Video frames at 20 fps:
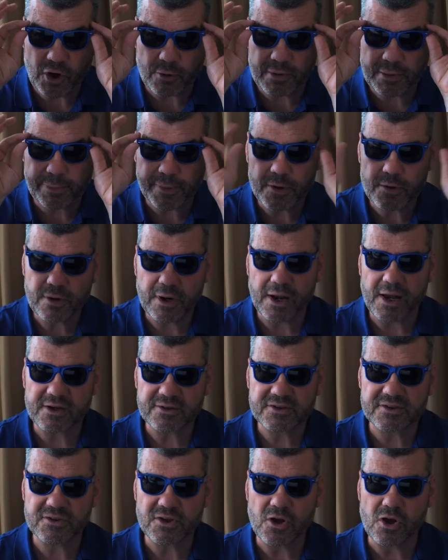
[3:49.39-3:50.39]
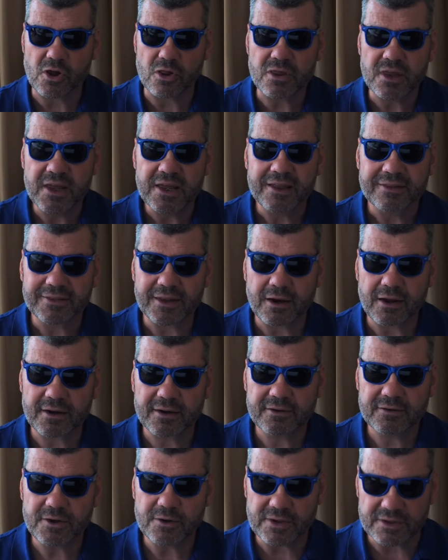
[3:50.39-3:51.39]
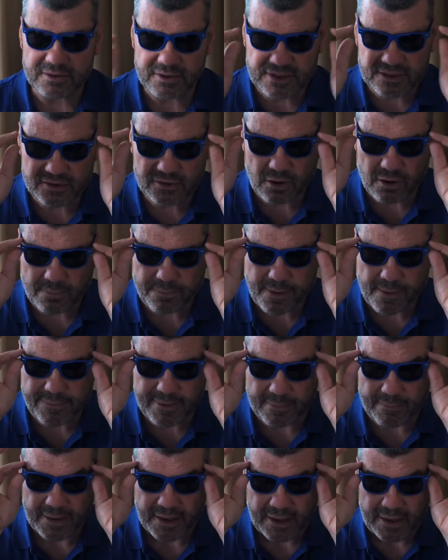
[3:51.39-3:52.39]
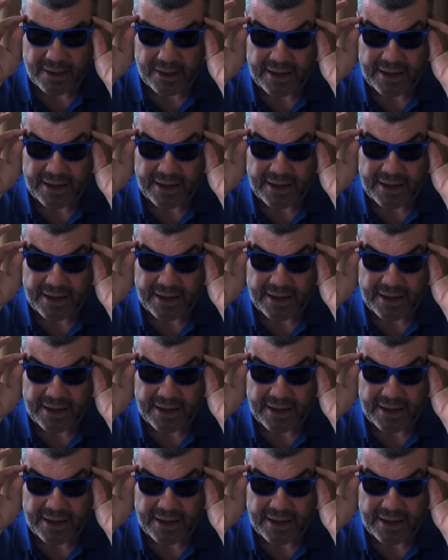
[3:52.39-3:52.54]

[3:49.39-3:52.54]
got my blue glasses on, I can do it, so that's not a problem.